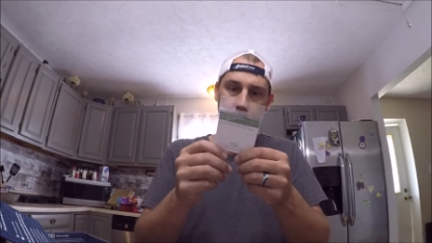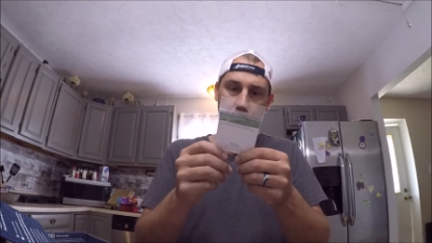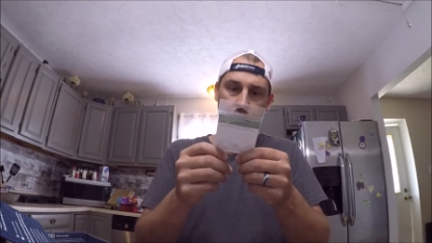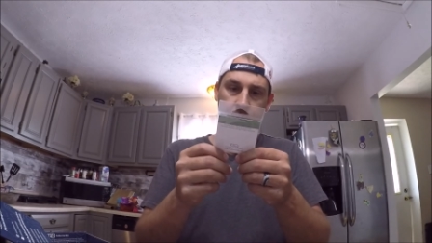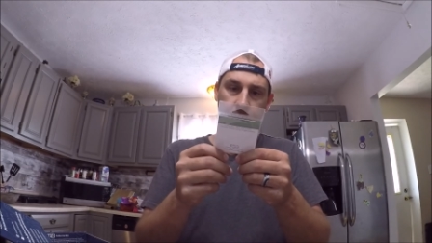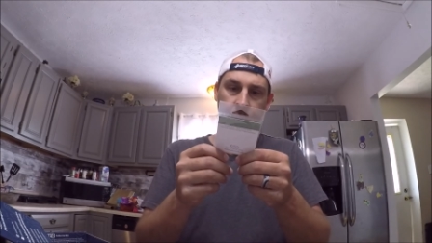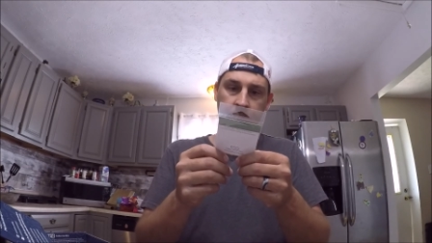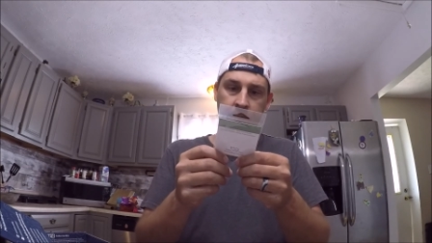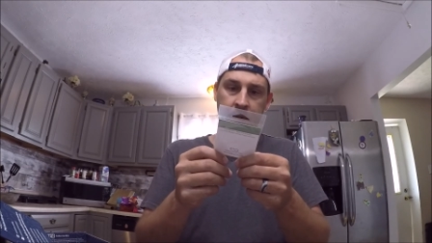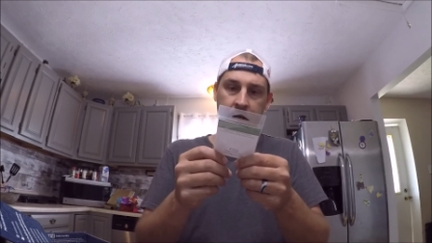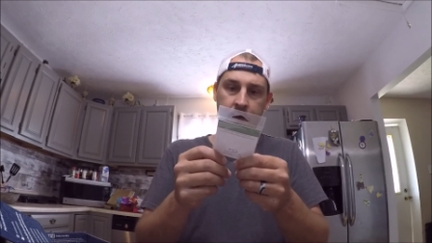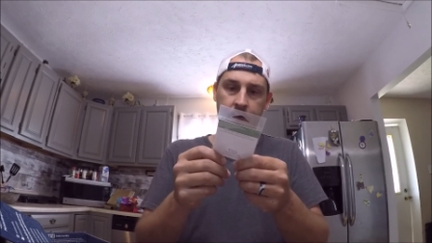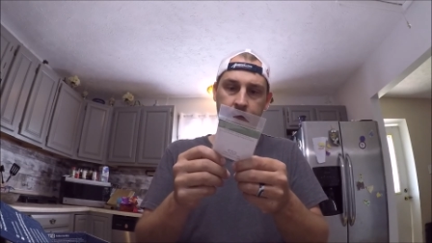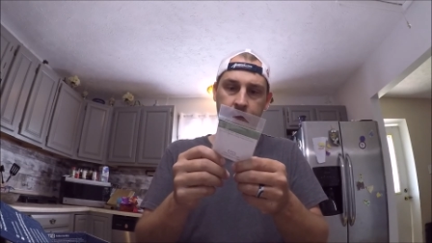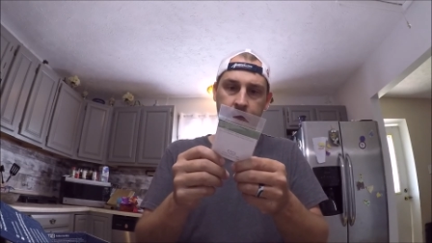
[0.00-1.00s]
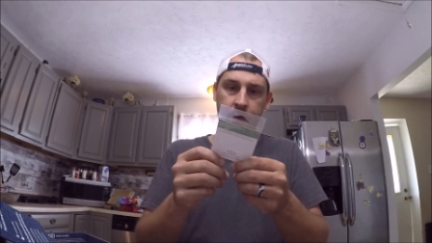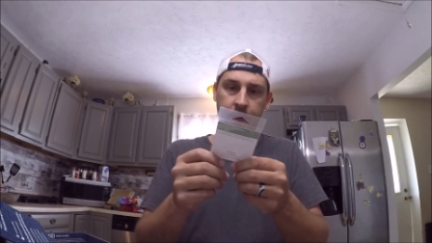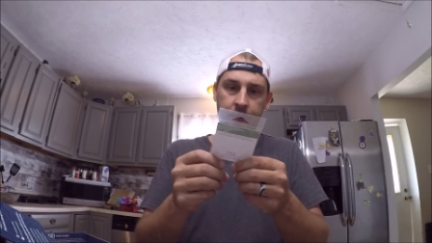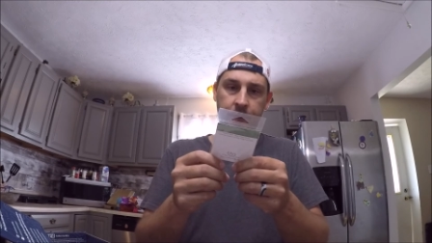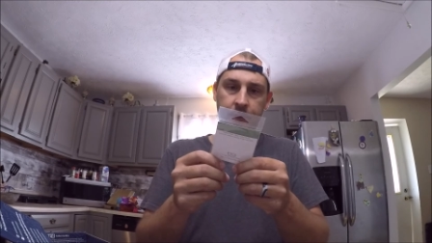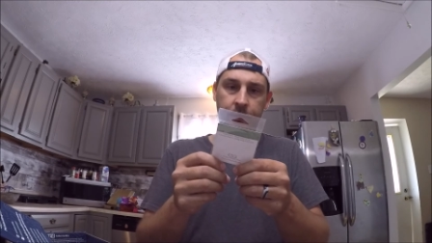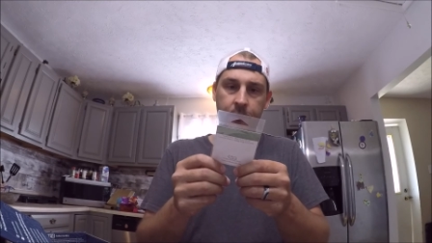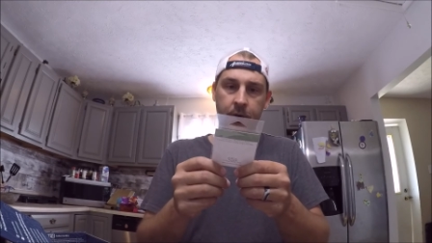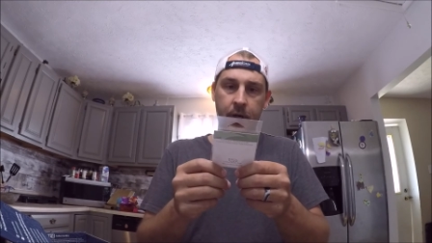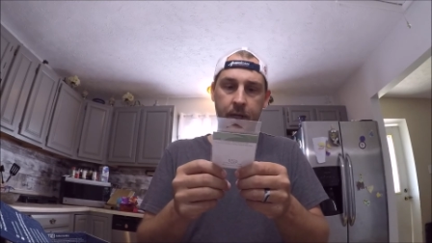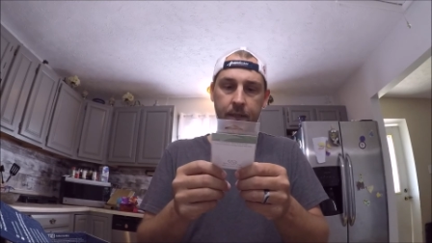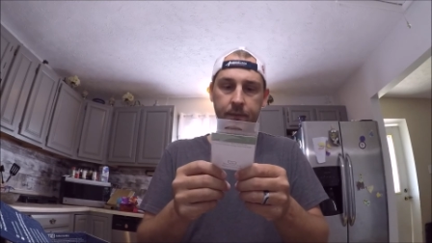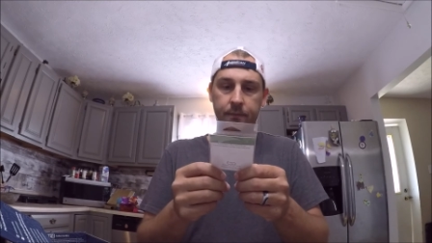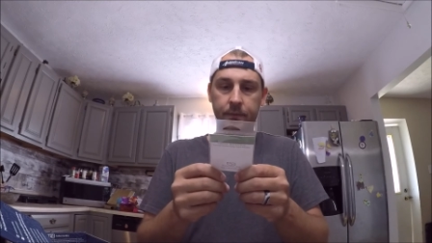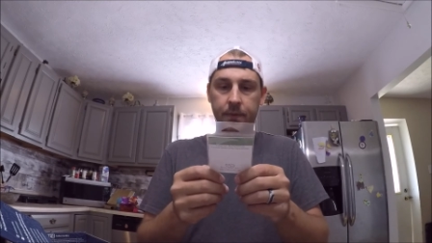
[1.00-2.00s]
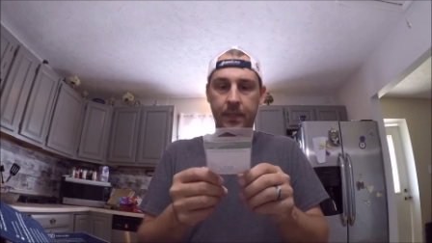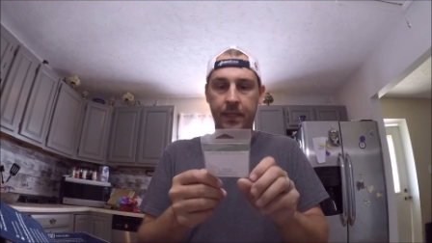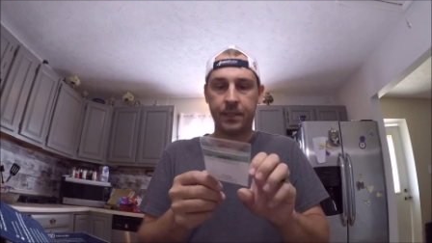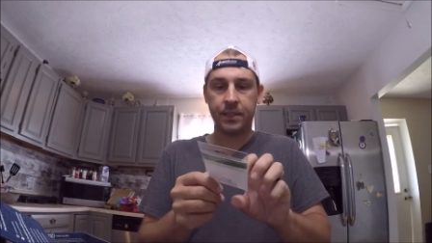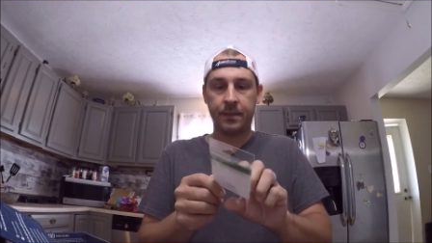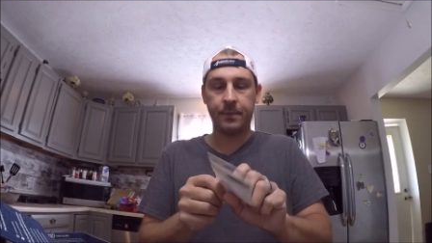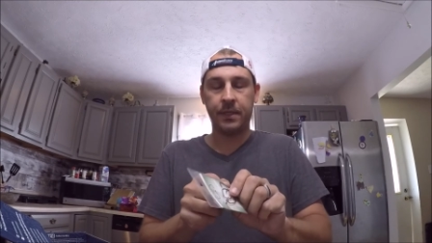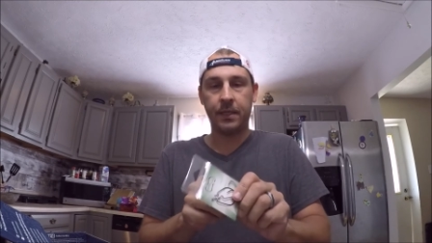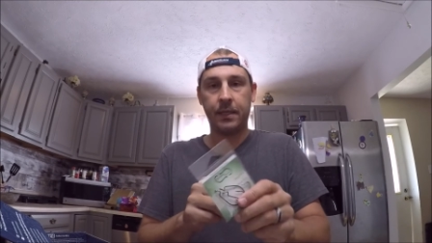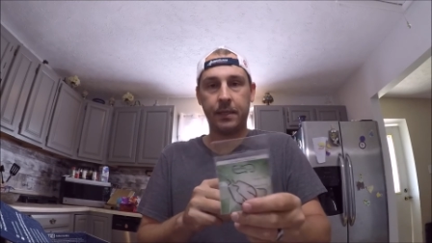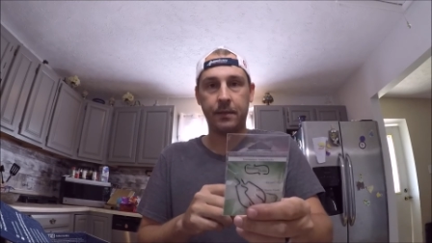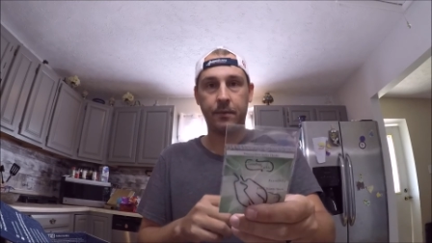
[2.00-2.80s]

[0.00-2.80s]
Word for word: looks like about one or two aught E W E